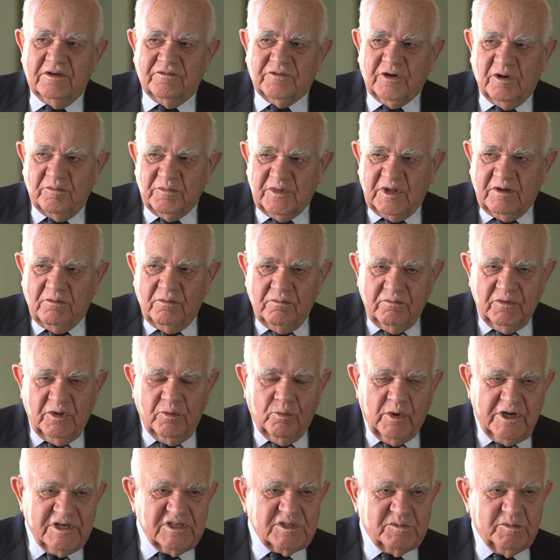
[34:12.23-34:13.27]
from
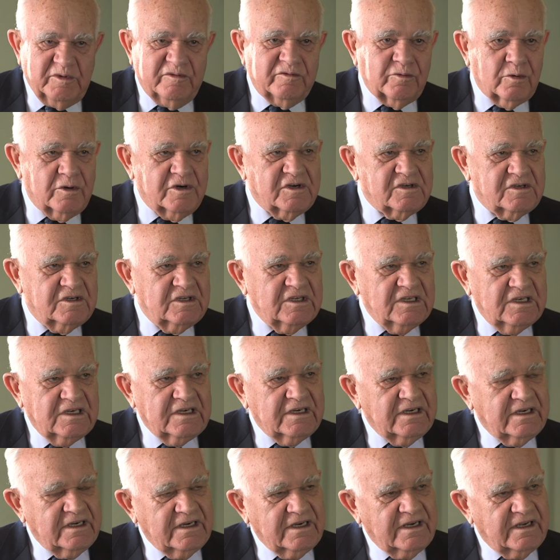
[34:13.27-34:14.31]
the waste before
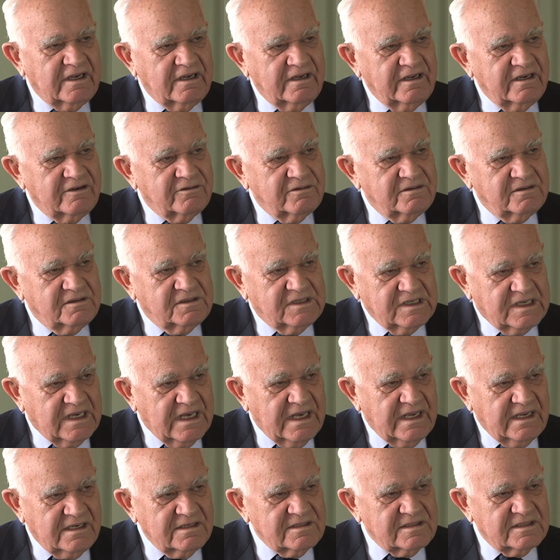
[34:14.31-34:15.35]
it
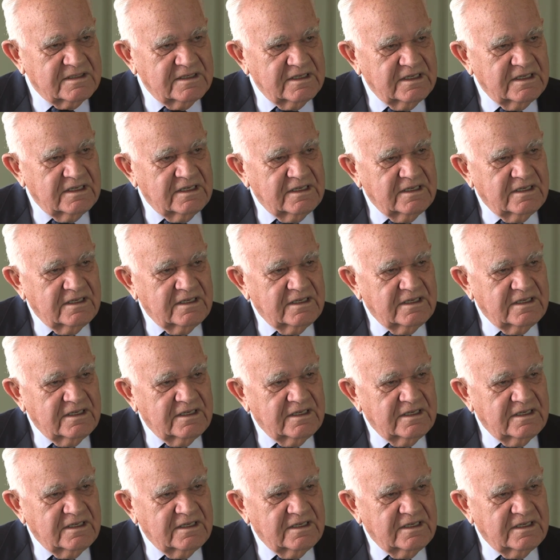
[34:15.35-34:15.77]
decays